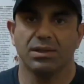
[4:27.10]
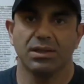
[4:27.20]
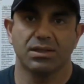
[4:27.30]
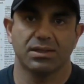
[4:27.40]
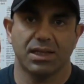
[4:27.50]

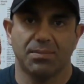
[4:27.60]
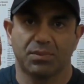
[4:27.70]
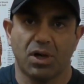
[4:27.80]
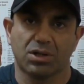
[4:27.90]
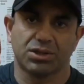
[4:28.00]
this is
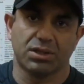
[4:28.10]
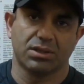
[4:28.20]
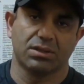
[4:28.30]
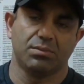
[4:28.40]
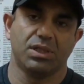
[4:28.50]

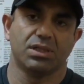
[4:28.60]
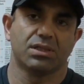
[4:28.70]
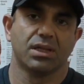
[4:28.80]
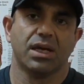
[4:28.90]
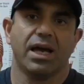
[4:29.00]
abductions,
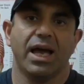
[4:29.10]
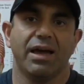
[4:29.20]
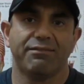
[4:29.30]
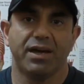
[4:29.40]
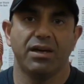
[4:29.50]
means
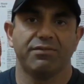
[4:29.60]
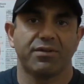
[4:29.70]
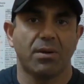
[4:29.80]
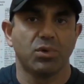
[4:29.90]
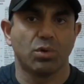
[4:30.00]
away
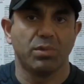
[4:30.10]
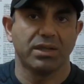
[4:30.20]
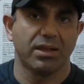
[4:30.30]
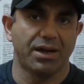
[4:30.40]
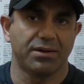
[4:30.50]
from your
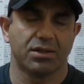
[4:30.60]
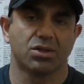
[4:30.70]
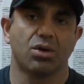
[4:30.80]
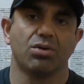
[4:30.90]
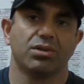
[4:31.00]
midline.
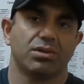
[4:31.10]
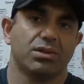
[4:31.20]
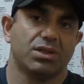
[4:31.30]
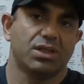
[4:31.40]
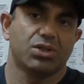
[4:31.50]
So
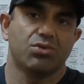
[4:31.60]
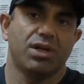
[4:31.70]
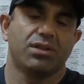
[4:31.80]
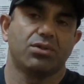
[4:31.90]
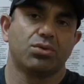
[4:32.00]
this is
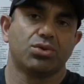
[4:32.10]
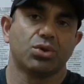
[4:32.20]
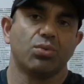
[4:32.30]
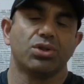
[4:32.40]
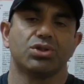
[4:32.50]
related to
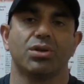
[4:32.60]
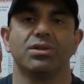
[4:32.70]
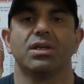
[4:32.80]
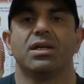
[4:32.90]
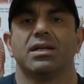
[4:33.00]
shoulder
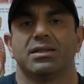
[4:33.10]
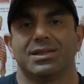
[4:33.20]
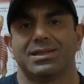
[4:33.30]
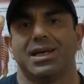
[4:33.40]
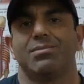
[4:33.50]
joint.
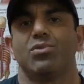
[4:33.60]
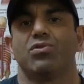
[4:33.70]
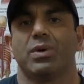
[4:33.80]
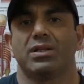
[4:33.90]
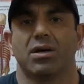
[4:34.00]
The same
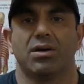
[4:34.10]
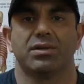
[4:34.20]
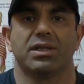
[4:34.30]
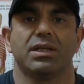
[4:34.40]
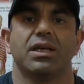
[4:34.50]
movement
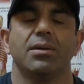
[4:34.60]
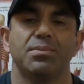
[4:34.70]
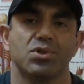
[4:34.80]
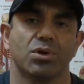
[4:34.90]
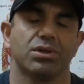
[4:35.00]
on the
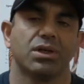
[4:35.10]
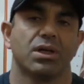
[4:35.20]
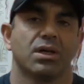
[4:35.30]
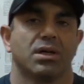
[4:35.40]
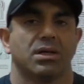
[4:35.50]
hip joint
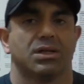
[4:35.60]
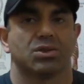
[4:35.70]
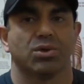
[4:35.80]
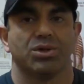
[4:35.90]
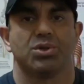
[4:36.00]

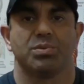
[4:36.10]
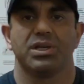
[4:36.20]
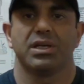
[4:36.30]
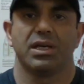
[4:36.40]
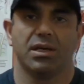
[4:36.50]
is going to
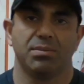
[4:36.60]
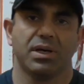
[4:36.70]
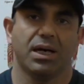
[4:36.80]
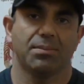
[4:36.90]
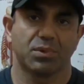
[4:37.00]
be hip
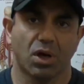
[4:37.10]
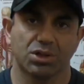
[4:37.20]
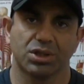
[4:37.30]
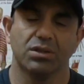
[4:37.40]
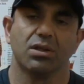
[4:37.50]

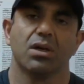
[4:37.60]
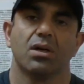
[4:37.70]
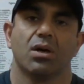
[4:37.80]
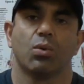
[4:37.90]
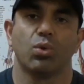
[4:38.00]
abduction,
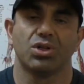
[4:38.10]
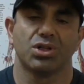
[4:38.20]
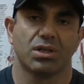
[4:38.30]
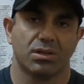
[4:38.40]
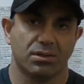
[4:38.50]

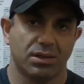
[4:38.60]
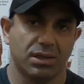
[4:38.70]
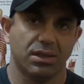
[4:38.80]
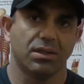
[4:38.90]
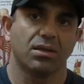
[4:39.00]
which
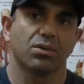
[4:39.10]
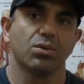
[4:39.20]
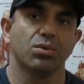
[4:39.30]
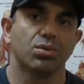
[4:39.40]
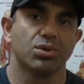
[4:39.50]
the
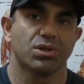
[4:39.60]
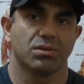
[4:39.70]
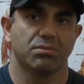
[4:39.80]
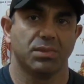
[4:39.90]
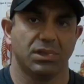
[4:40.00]

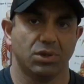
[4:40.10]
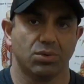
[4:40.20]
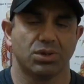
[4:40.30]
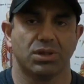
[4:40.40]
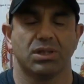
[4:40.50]
gluteus
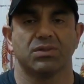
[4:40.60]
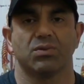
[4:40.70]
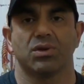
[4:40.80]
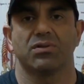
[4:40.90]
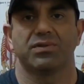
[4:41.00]
medius
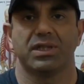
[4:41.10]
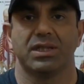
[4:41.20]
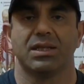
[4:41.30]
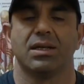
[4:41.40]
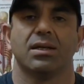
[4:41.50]
is one of
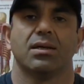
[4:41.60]
the